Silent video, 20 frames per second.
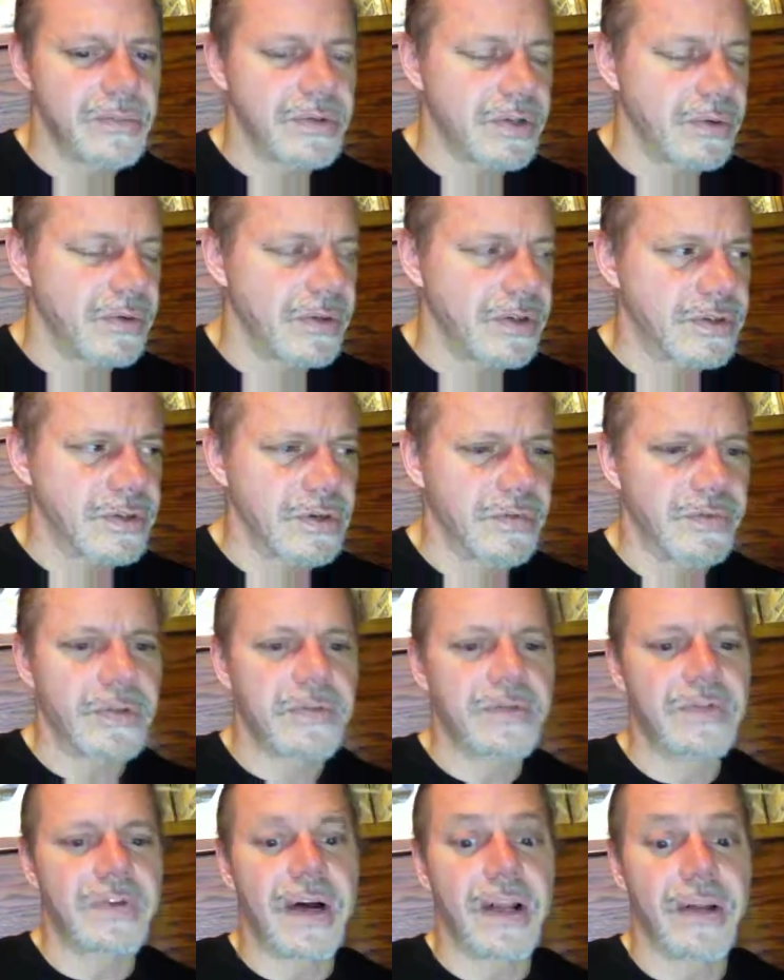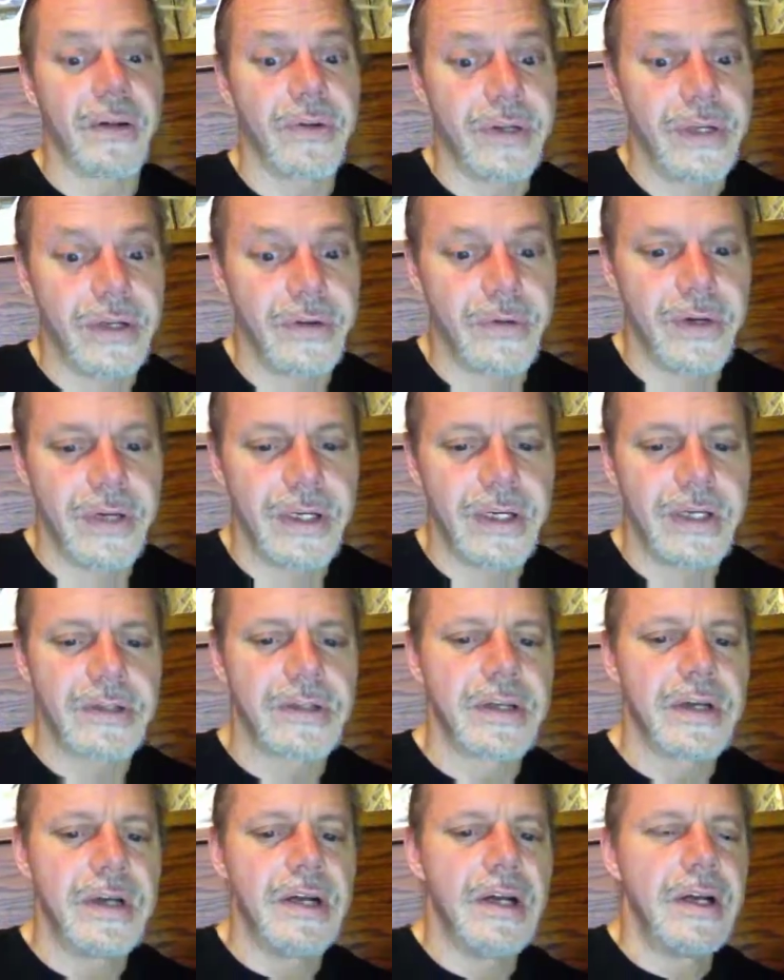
so on and so forth, followed the unities,